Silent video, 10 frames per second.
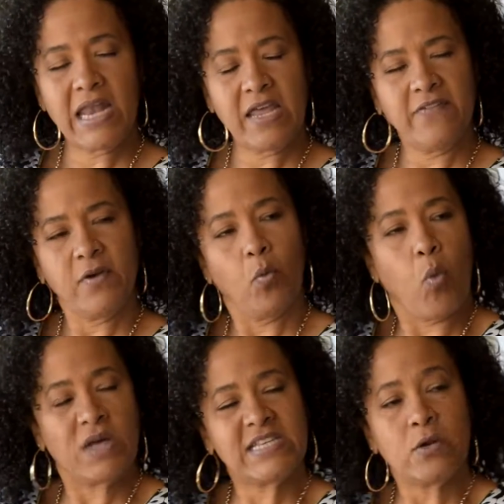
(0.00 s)
And if it
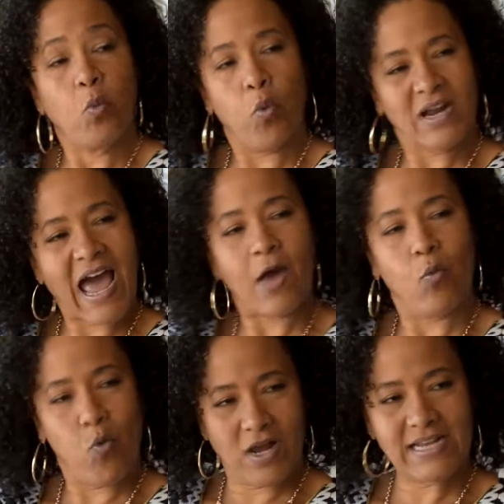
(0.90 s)
wasn't what I
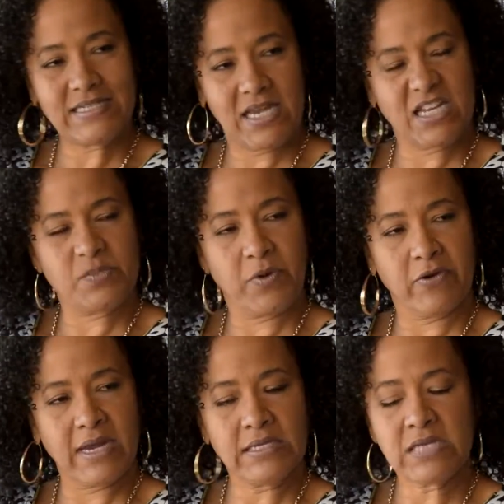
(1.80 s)
wanted to
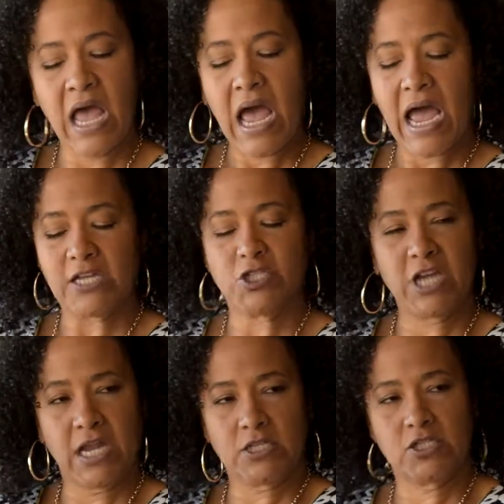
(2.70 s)
experience, I
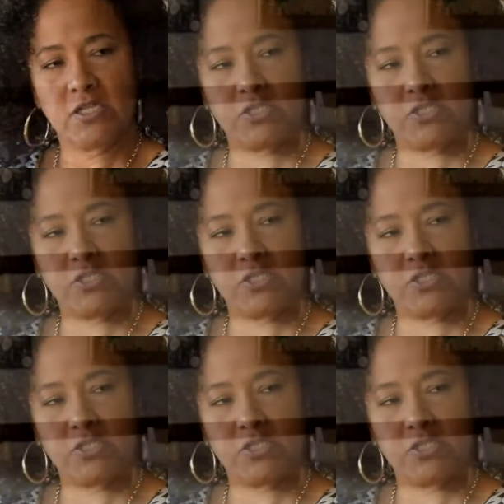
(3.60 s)
changed